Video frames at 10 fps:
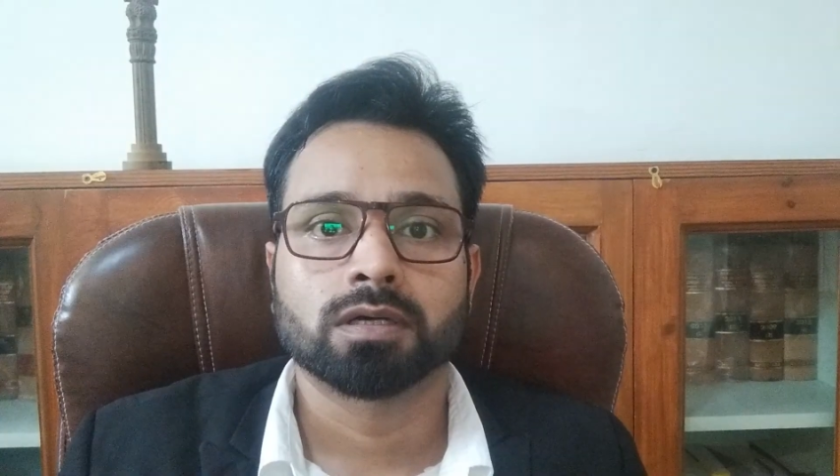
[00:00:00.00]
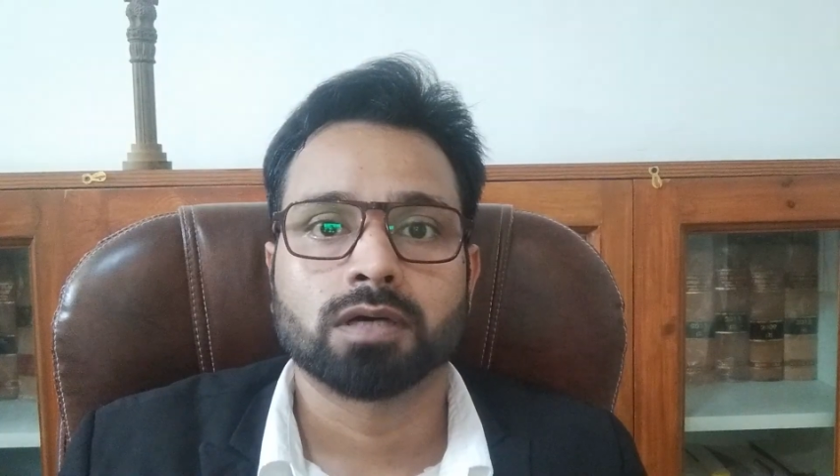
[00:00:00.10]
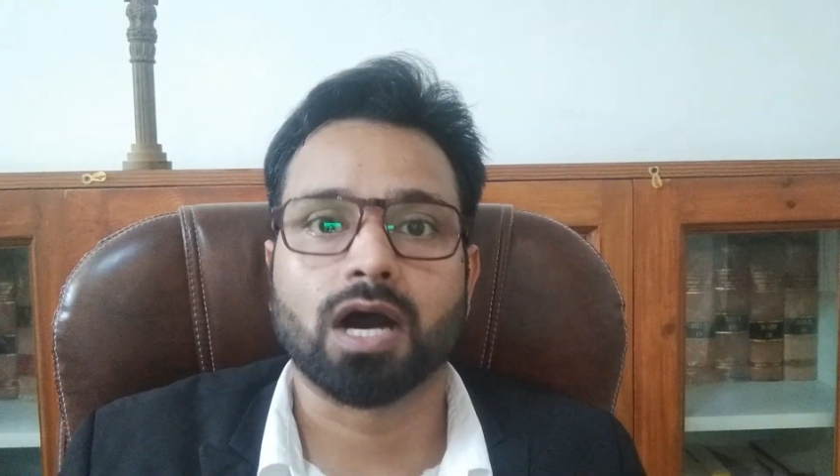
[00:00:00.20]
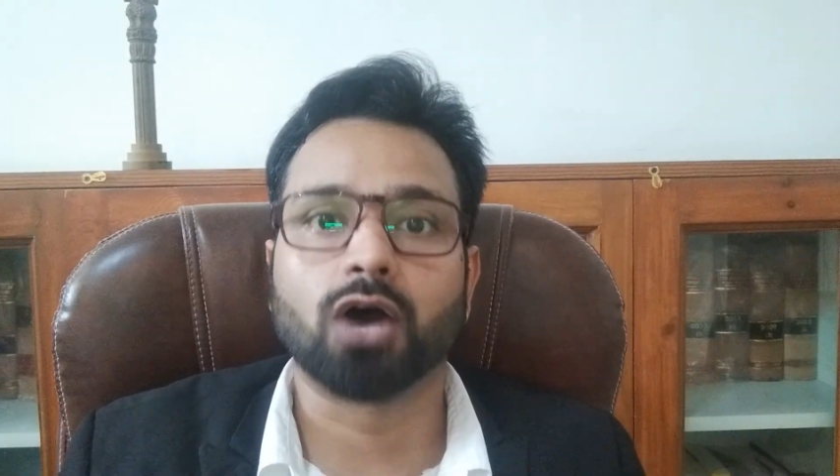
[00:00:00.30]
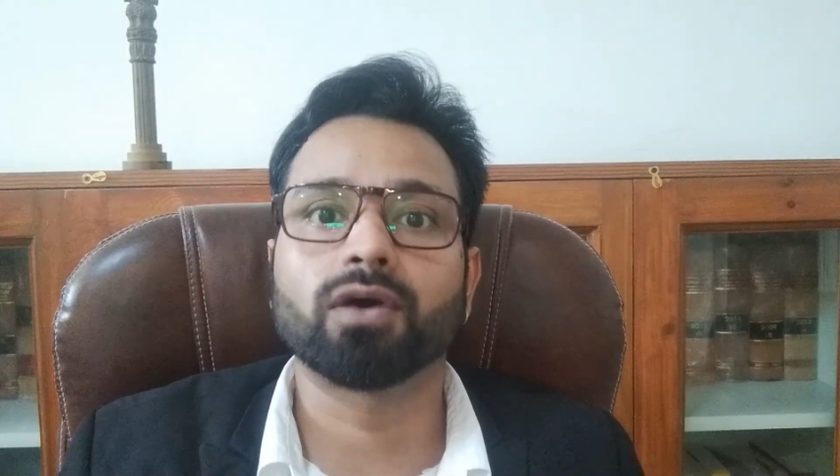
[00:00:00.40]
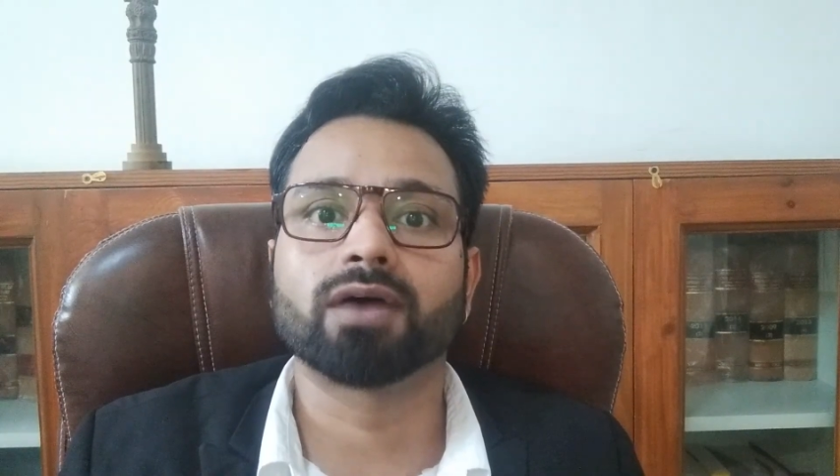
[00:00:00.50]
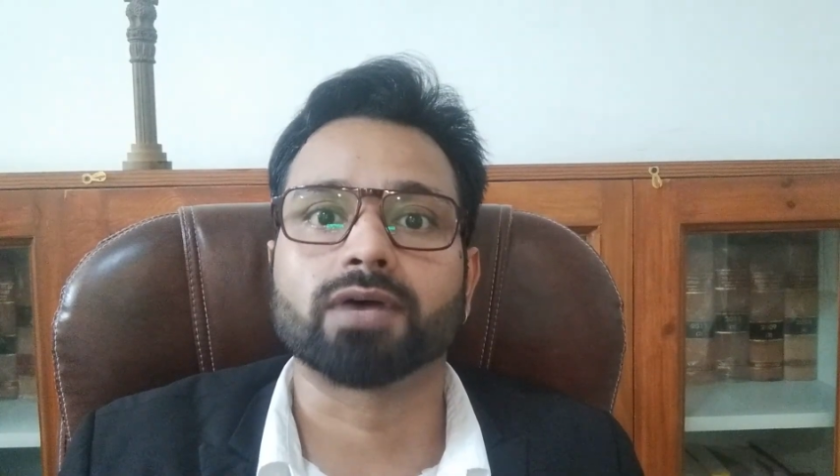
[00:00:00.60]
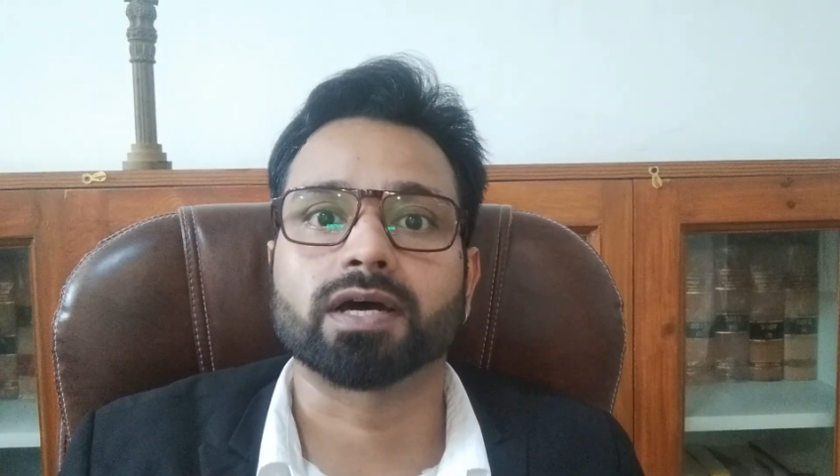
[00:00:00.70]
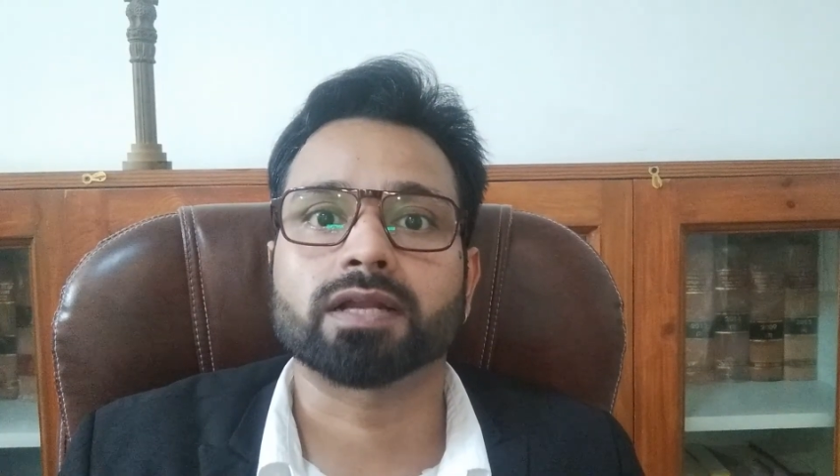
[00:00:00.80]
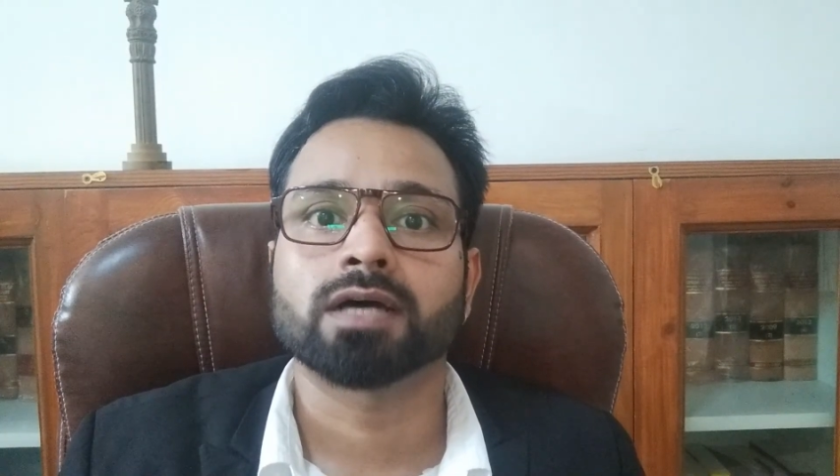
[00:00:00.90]

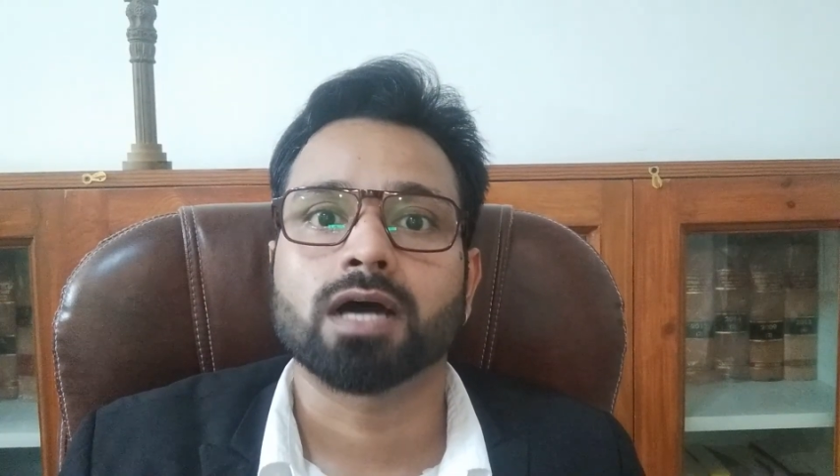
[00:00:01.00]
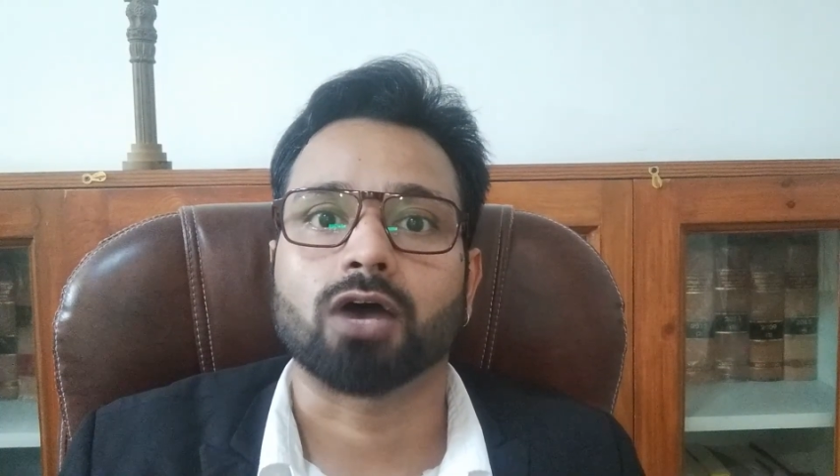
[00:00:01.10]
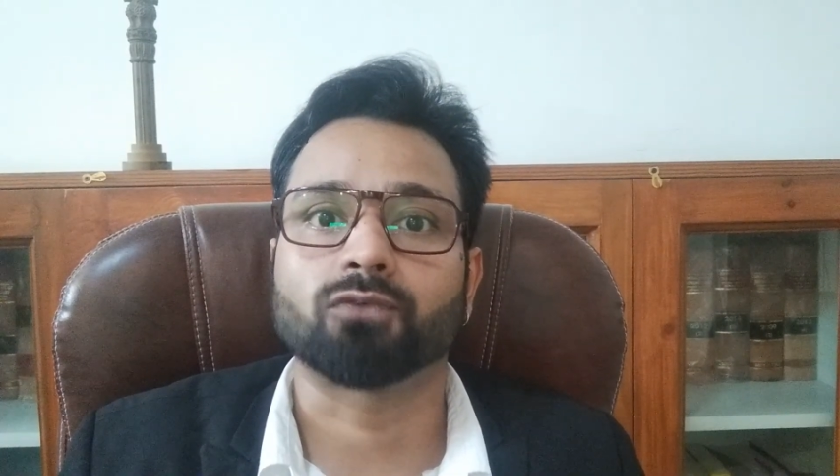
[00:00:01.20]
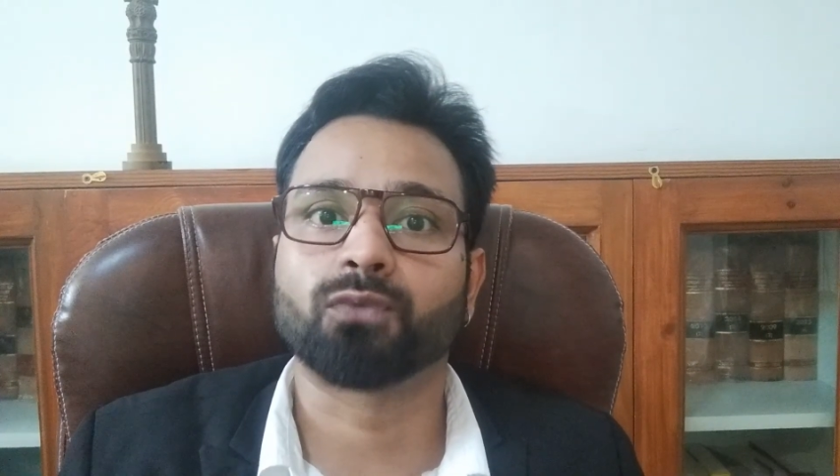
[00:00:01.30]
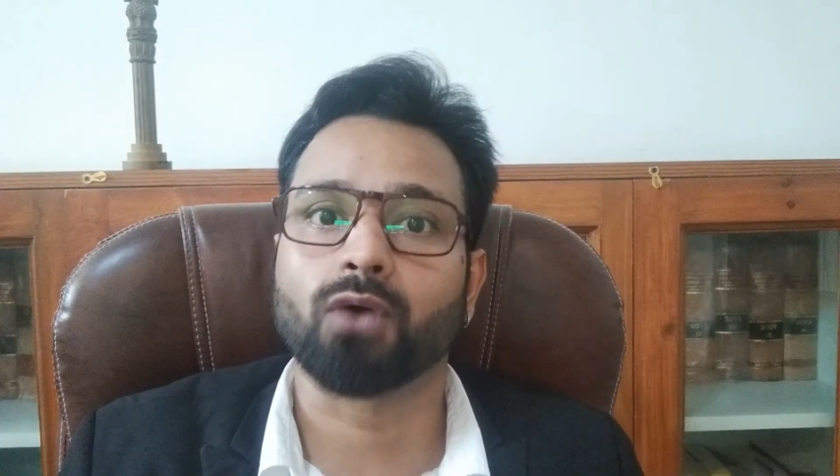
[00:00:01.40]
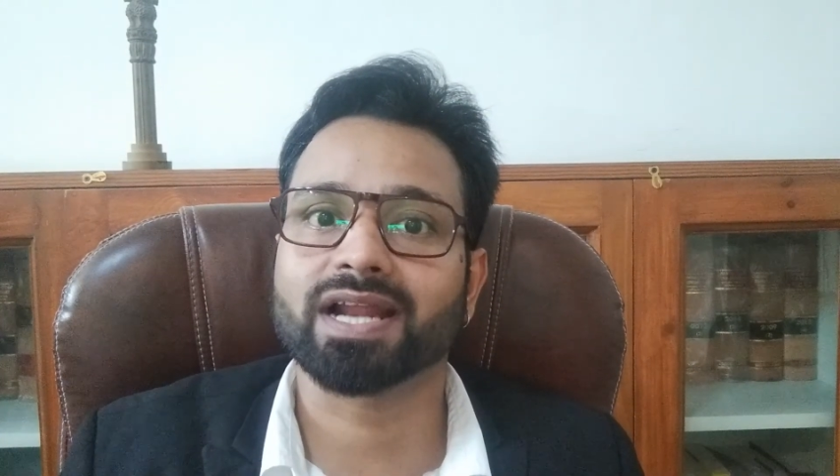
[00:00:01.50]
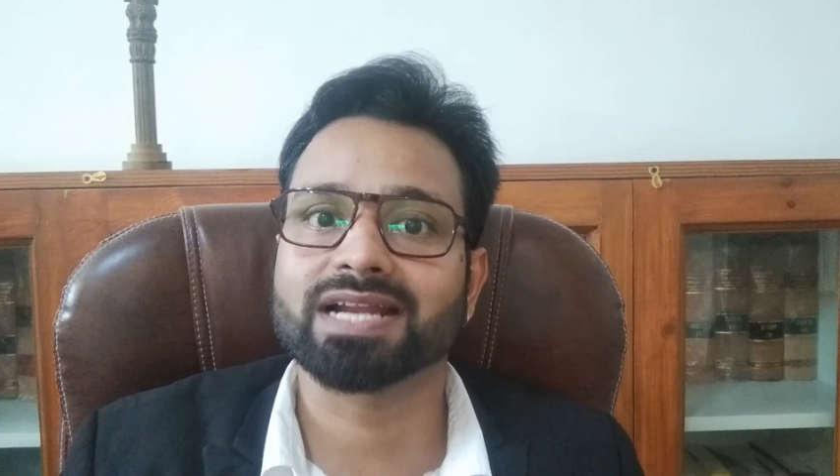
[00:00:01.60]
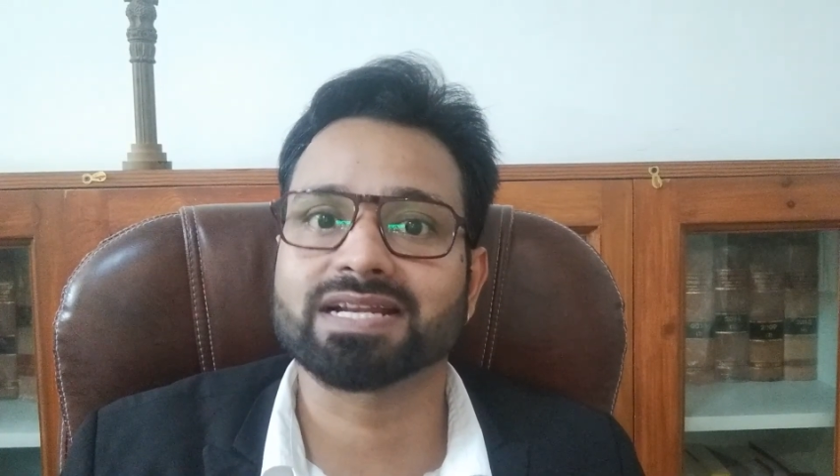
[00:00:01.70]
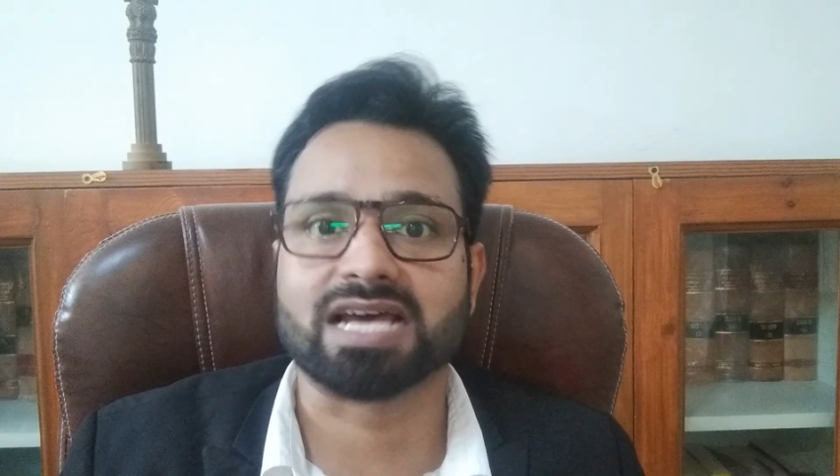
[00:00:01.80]
However, a foreign